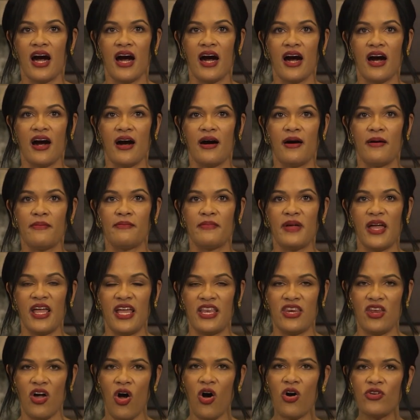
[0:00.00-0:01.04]
Um,
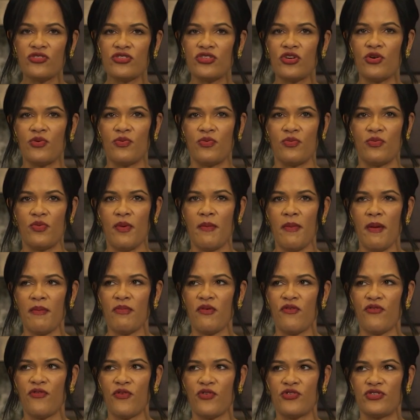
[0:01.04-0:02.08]
and also
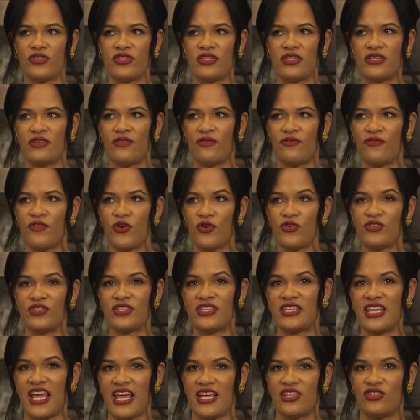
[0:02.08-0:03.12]
remember, first
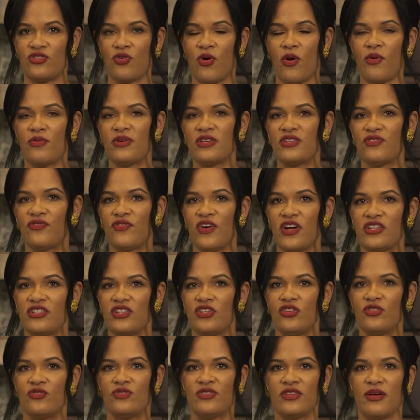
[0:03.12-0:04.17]
first dates are always fun
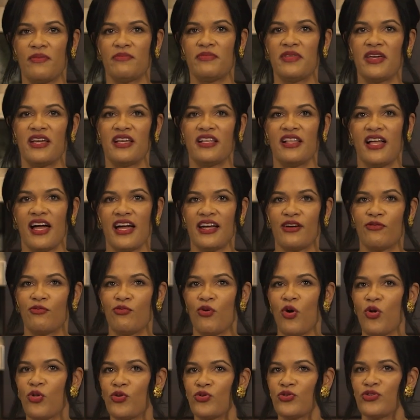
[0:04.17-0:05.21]
to do something like
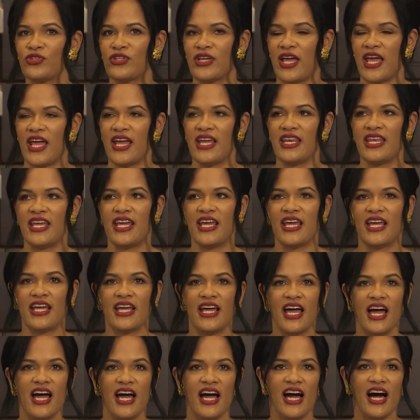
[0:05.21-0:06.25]
roller skating,
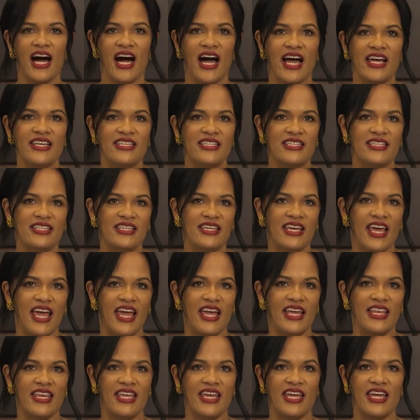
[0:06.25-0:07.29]
ice
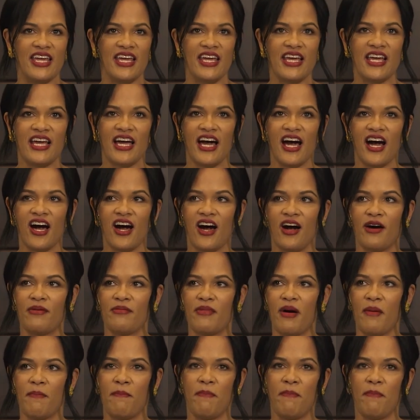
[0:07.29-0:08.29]
skating, um, a